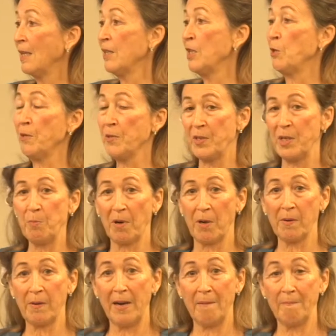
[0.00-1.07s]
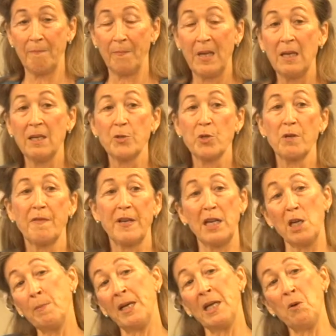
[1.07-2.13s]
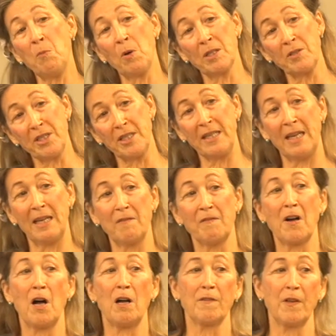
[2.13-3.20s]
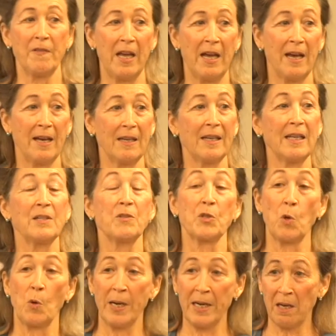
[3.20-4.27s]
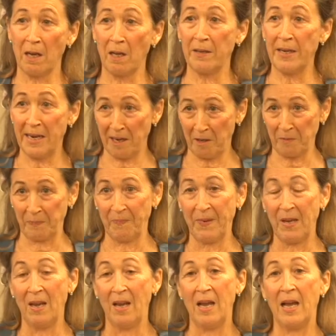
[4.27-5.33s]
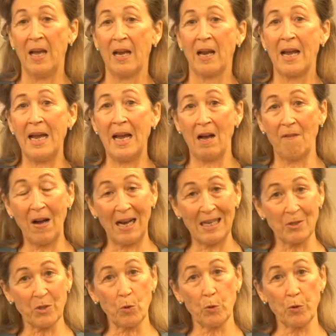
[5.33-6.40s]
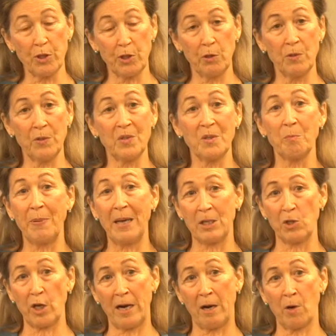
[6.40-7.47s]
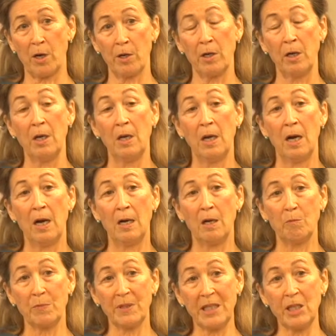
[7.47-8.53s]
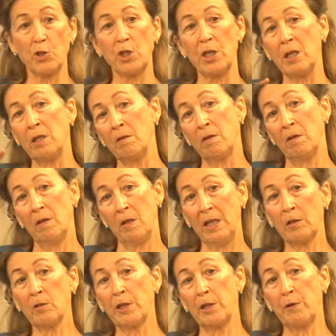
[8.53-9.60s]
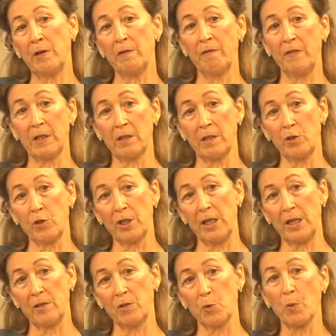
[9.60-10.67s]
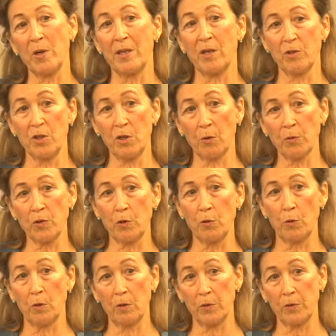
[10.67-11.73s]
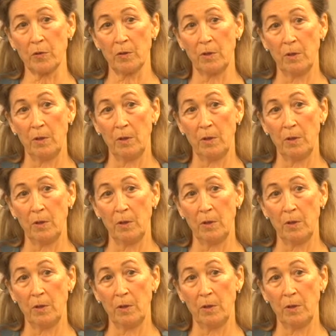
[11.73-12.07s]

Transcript: a literacy program. So if anybody wants to get involved in that, it's going on now. And I have high school students in Peshawar teaching illiterate village kids where there's no schools.